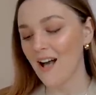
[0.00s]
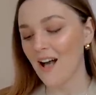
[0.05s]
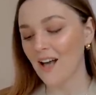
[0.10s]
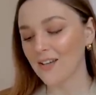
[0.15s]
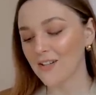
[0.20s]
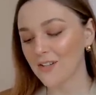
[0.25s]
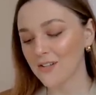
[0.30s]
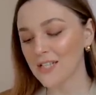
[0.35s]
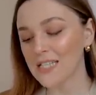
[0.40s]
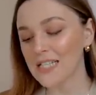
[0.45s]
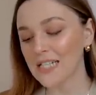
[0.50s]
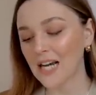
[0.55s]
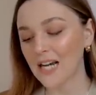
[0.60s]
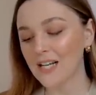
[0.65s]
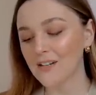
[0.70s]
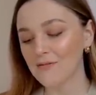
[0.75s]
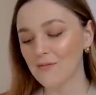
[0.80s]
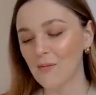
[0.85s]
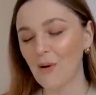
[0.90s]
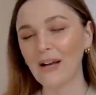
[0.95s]
I use it to
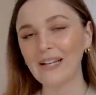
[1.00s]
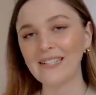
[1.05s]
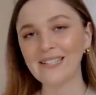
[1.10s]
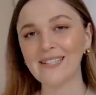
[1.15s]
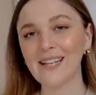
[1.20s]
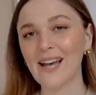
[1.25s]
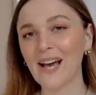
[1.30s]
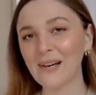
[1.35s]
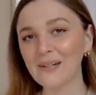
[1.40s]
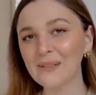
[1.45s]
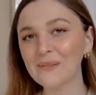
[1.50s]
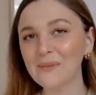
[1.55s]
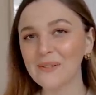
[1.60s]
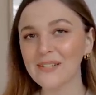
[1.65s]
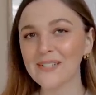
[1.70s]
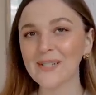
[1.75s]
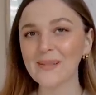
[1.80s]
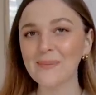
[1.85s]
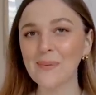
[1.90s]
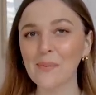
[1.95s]
kind of wind down,
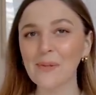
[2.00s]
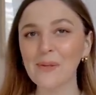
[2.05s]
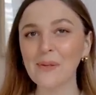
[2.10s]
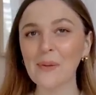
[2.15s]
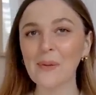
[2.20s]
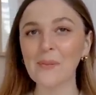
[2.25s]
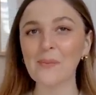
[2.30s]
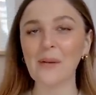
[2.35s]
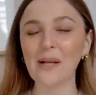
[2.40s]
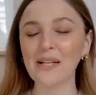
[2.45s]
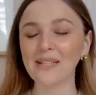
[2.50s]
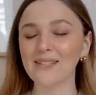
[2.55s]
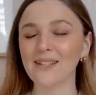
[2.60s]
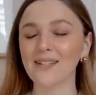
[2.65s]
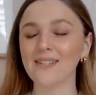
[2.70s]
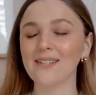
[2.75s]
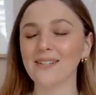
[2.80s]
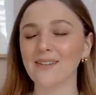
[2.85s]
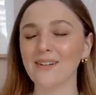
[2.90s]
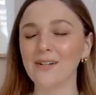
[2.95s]
which is probably not the best
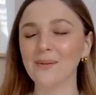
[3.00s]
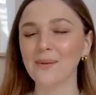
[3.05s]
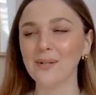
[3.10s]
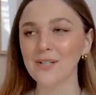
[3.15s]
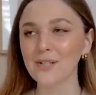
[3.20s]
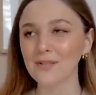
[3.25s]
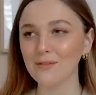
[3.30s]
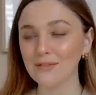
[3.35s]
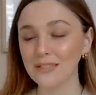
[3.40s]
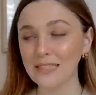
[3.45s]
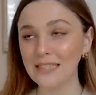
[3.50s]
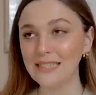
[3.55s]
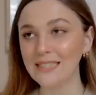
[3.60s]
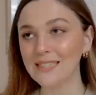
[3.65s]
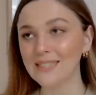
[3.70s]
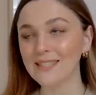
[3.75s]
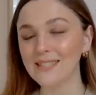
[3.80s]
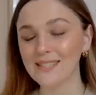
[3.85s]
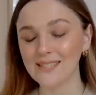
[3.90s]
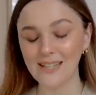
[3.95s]
idea. I know I should
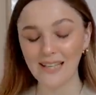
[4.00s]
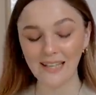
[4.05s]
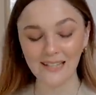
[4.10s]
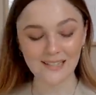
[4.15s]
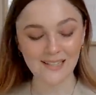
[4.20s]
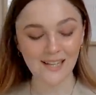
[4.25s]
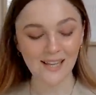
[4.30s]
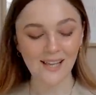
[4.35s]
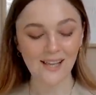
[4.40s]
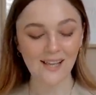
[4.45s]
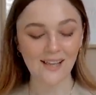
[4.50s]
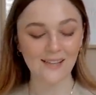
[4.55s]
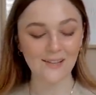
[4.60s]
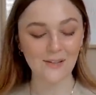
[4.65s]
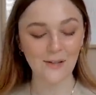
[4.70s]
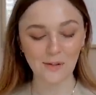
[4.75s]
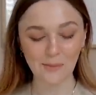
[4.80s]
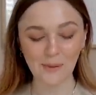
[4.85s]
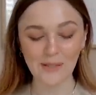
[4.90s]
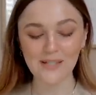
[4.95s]
read instead
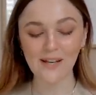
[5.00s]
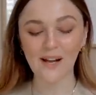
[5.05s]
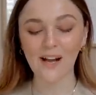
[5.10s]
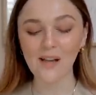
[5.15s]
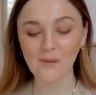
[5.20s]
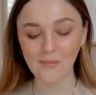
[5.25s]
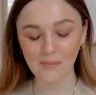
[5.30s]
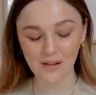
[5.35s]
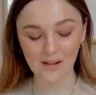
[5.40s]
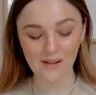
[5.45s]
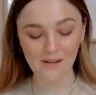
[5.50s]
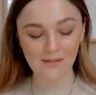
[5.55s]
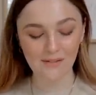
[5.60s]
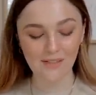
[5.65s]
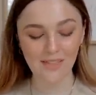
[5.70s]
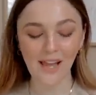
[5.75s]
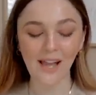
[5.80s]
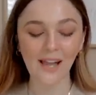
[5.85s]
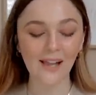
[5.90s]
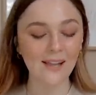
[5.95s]
and use my timer
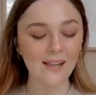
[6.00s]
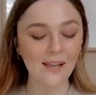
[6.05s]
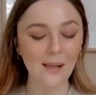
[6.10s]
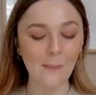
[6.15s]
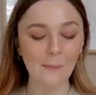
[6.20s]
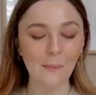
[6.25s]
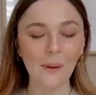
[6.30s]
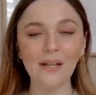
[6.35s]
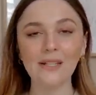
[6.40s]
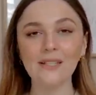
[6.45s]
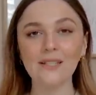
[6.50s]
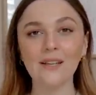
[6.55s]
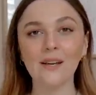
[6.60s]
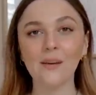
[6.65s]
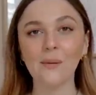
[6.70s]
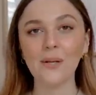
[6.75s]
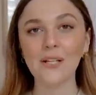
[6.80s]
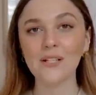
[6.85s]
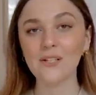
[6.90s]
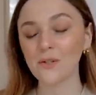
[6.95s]
for that. But
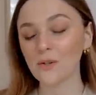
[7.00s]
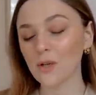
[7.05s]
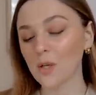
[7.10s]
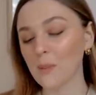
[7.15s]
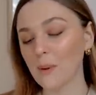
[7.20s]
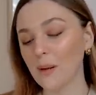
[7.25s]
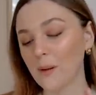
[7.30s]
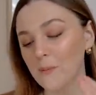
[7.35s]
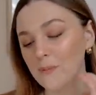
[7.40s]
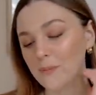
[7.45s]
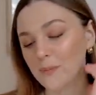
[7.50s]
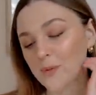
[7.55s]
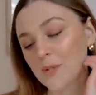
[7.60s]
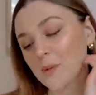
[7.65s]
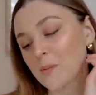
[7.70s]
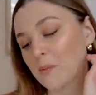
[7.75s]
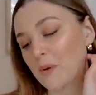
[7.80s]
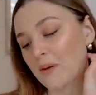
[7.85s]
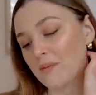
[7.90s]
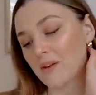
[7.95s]
I wanted to talk about
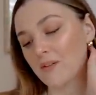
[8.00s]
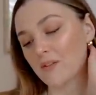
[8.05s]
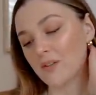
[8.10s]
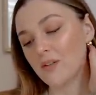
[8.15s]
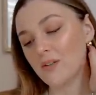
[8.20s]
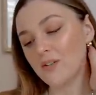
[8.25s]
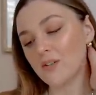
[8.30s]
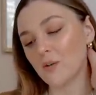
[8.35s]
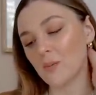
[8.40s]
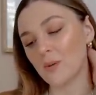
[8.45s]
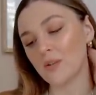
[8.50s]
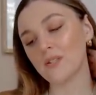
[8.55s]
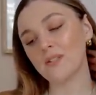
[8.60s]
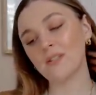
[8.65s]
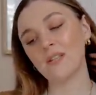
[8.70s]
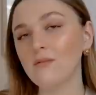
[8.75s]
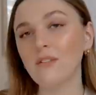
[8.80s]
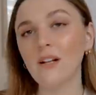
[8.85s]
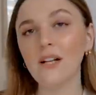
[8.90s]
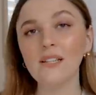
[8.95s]
some of my favorite
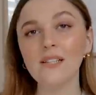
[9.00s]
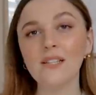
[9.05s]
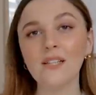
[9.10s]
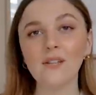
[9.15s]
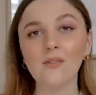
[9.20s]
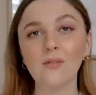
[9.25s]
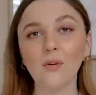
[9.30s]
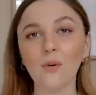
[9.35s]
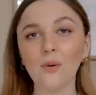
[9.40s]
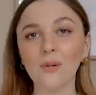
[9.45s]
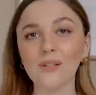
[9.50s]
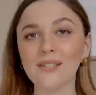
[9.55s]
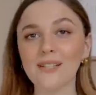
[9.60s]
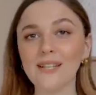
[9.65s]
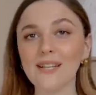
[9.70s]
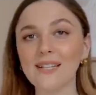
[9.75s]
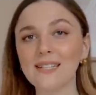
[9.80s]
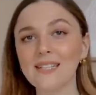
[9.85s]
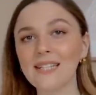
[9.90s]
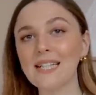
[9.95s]
YouTubers. First of all,
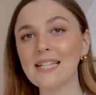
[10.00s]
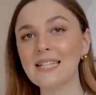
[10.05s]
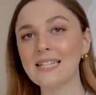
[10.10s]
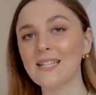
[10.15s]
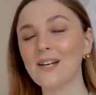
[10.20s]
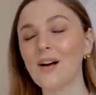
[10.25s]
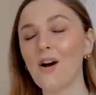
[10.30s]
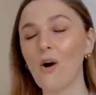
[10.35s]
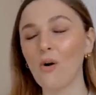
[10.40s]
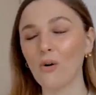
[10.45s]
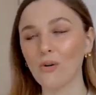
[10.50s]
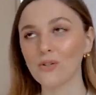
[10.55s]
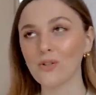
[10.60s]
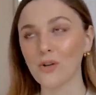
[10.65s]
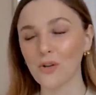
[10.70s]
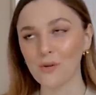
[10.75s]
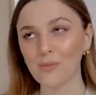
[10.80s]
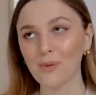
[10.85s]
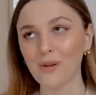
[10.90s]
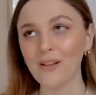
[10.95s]
seeing as it is
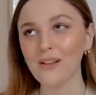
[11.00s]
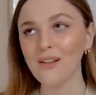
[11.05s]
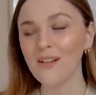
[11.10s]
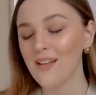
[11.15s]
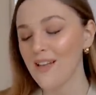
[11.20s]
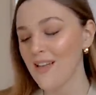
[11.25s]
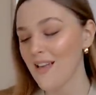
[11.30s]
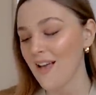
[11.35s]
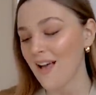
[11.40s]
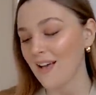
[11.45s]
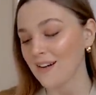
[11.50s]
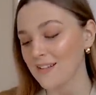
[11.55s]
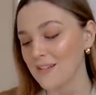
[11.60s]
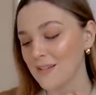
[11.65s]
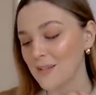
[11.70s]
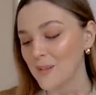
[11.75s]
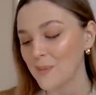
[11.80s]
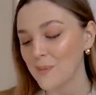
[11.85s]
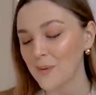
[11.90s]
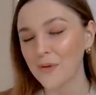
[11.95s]
October, and in
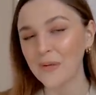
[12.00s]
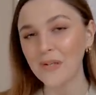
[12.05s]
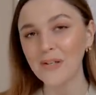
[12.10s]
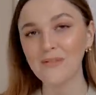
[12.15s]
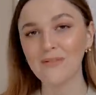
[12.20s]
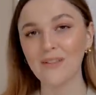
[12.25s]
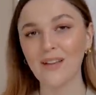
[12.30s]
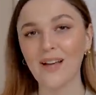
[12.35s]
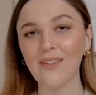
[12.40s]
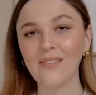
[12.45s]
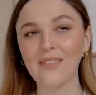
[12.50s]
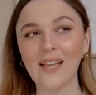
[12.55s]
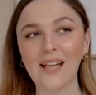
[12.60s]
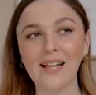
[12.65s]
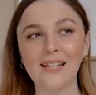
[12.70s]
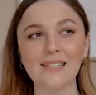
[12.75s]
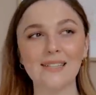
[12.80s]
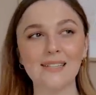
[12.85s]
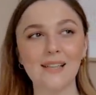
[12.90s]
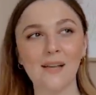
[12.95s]
the spirit of that,
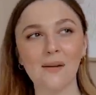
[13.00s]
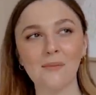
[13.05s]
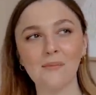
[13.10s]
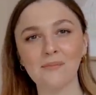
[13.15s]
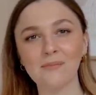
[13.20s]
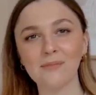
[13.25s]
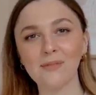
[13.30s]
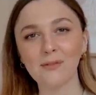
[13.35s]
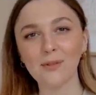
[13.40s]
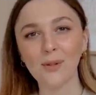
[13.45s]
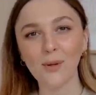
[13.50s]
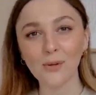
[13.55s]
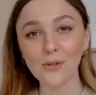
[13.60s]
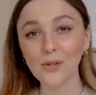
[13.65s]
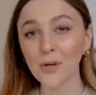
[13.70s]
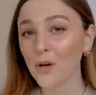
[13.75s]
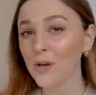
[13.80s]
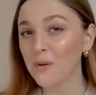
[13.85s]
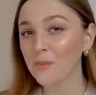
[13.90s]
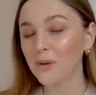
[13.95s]
there's
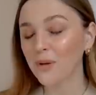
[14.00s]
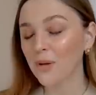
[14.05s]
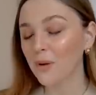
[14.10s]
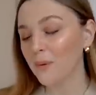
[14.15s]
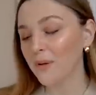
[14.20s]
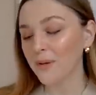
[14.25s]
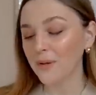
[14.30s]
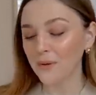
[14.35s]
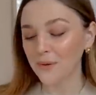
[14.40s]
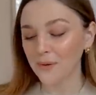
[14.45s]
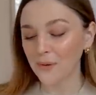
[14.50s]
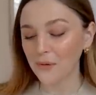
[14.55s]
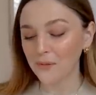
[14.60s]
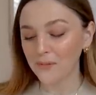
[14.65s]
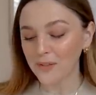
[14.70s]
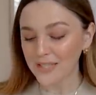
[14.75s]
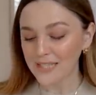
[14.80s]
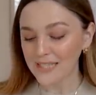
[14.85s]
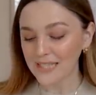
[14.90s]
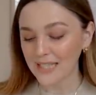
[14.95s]
Vlogtober going on,
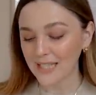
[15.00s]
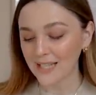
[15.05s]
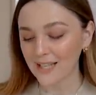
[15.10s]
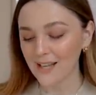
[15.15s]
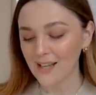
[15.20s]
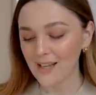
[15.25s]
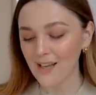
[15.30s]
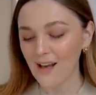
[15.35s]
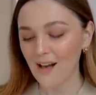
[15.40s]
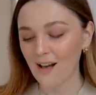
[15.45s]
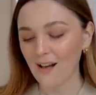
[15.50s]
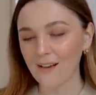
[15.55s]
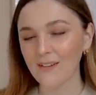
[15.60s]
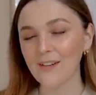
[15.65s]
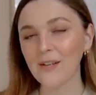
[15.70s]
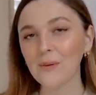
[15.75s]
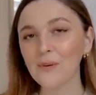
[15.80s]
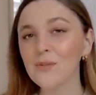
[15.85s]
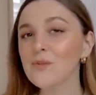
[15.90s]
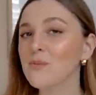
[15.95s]
obviously. I
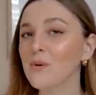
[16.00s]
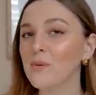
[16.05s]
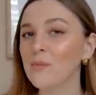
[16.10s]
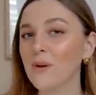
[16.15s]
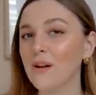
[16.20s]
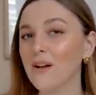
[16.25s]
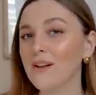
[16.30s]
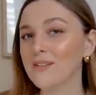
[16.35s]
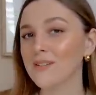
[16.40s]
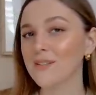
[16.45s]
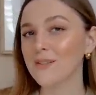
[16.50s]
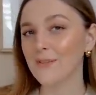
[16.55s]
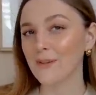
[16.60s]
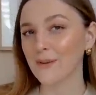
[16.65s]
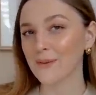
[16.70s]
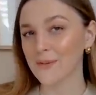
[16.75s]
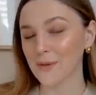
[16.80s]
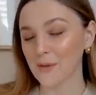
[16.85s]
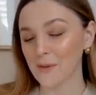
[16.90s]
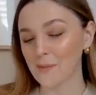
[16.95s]
only watch one person's
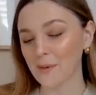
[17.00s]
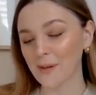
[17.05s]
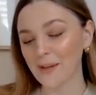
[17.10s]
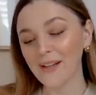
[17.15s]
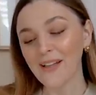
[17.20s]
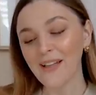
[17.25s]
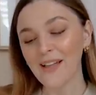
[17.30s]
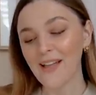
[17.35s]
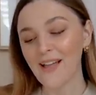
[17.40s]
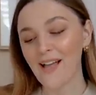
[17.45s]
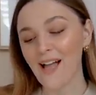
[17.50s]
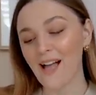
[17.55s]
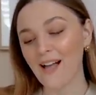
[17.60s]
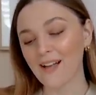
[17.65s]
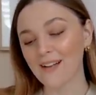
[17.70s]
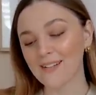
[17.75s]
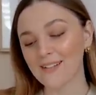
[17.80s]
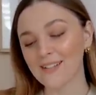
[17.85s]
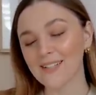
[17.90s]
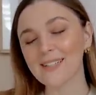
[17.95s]
Vlogtober,
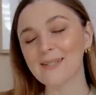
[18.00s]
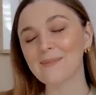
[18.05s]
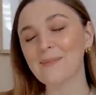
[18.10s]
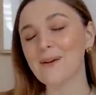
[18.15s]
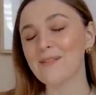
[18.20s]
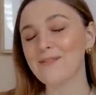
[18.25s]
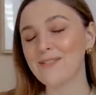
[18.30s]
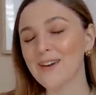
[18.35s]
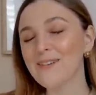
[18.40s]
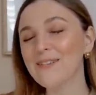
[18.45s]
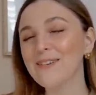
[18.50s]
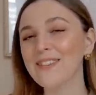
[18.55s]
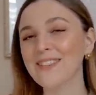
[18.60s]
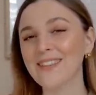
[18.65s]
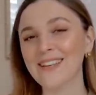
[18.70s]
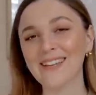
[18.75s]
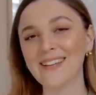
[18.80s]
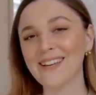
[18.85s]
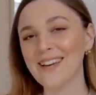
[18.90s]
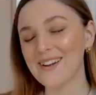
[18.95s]
and it is my favourite
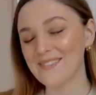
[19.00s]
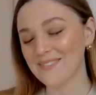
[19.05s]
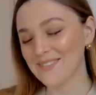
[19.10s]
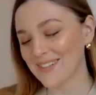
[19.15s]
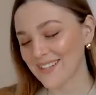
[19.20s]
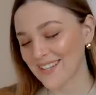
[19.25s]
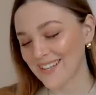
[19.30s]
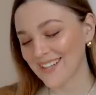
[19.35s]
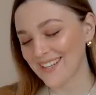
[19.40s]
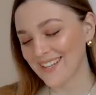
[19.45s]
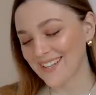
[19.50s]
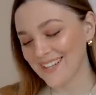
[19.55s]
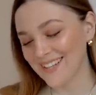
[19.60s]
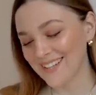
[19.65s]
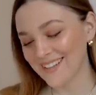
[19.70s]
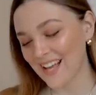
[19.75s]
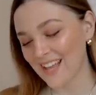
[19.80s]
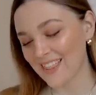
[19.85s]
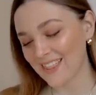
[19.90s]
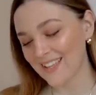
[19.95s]
thing every year.
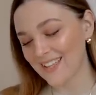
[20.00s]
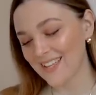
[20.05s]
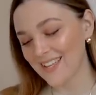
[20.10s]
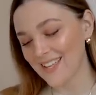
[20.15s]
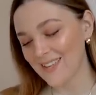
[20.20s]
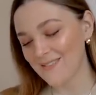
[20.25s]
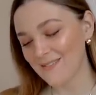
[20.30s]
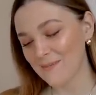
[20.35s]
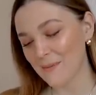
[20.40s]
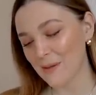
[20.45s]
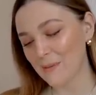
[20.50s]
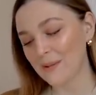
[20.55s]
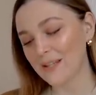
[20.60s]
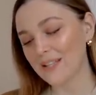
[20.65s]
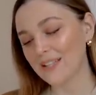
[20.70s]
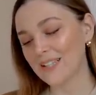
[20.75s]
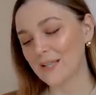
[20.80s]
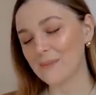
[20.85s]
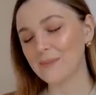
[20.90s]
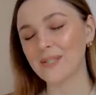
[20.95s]
I think it even maybe
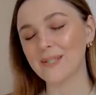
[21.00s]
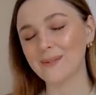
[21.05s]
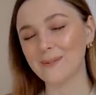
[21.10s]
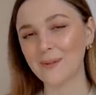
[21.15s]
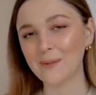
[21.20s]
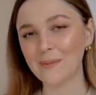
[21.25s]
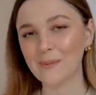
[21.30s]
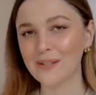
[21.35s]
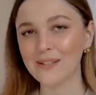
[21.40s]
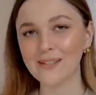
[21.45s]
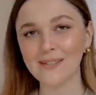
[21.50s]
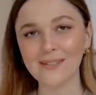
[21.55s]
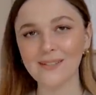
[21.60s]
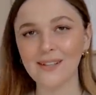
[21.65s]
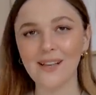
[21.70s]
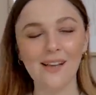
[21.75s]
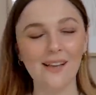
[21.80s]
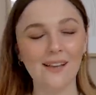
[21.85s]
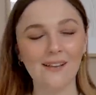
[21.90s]
eclipses Vlogmas.